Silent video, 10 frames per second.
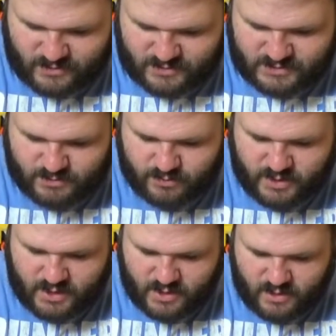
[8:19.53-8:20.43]

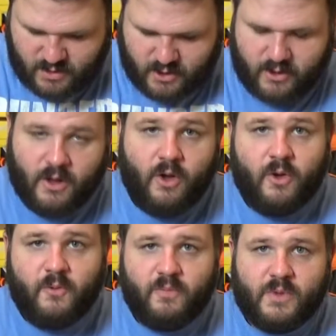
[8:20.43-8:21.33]
spin or
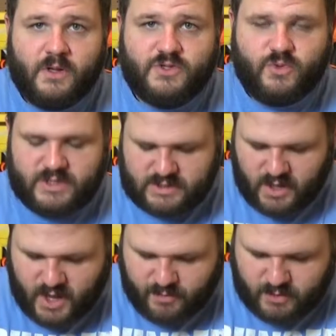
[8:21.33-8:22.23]
twist the
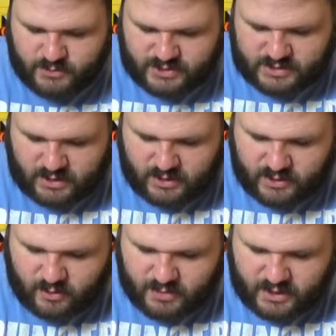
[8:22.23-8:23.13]
hop-up just a
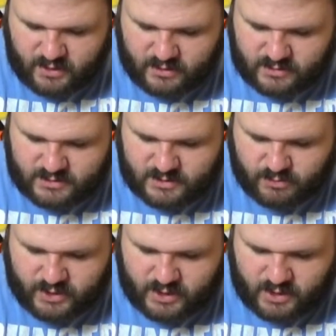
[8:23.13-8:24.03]
little bit to
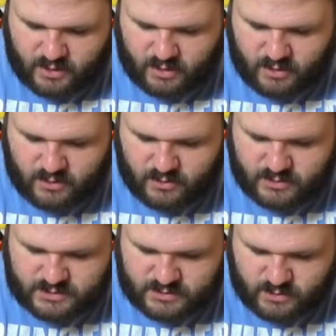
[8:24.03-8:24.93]
break it
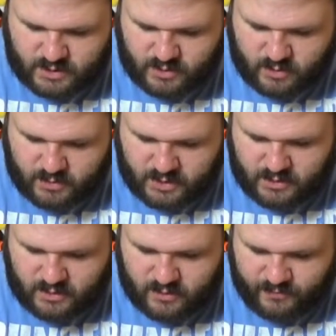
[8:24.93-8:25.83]
loose is what I normally
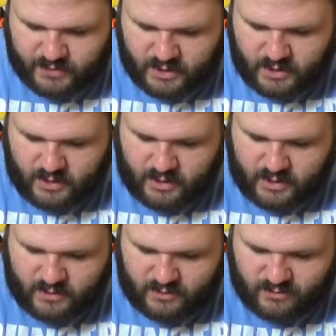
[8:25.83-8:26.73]
do,
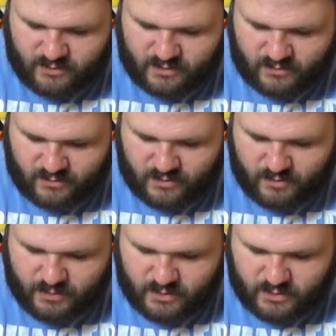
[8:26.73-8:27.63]
and then
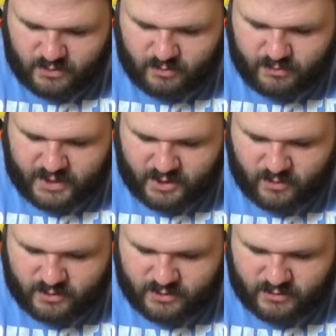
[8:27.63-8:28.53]
just pull
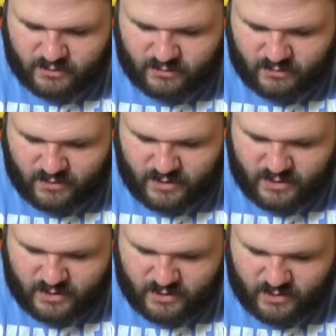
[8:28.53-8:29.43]
backwards
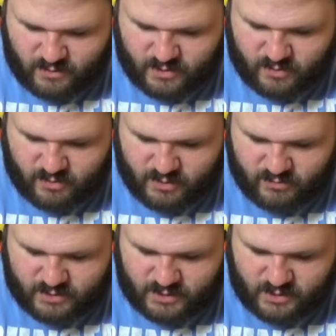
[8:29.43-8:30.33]
while
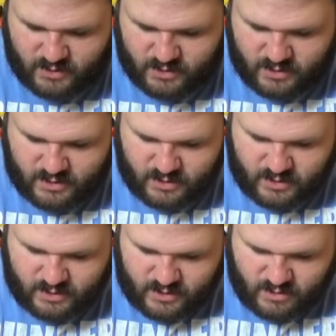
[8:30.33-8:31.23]
removing
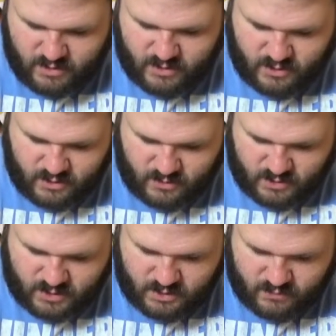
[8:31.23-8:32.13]
the
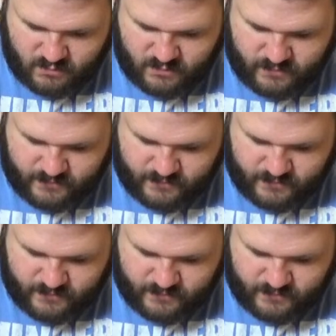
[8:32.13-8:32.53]
unit.